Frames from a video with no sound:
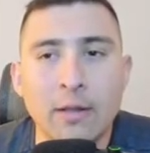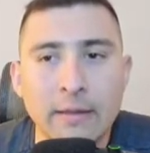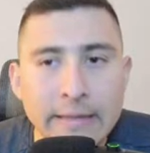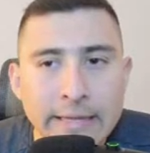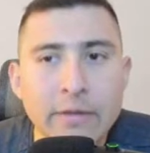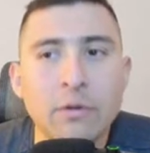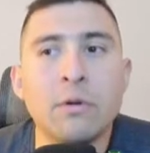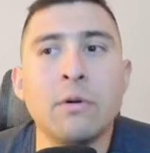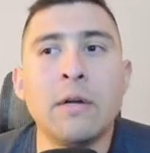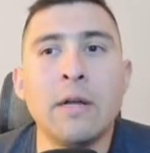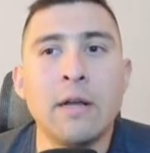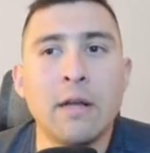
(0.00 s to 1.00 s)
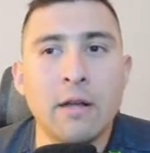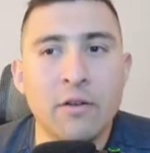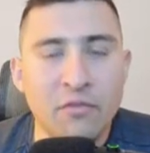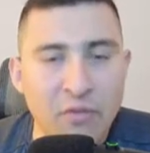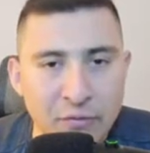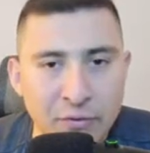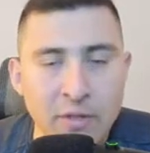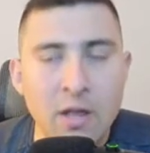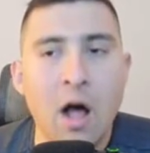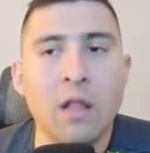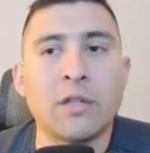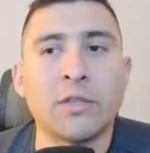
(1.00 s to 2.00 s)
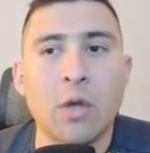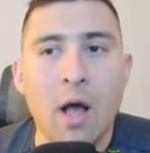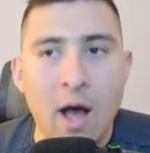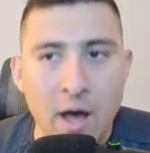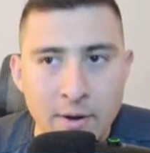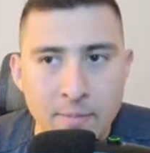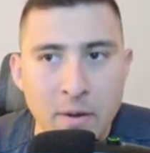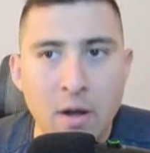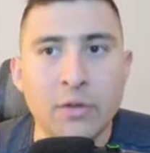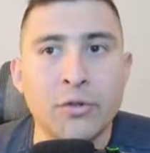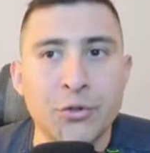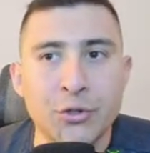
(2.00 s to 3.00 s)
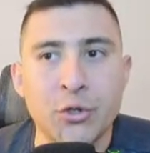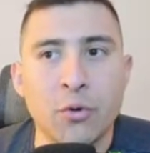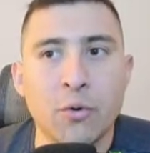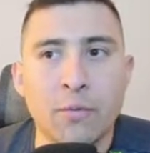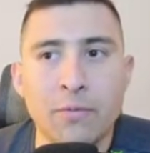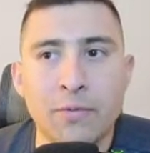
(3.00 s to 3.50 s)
Little $50, 100 bucks or so.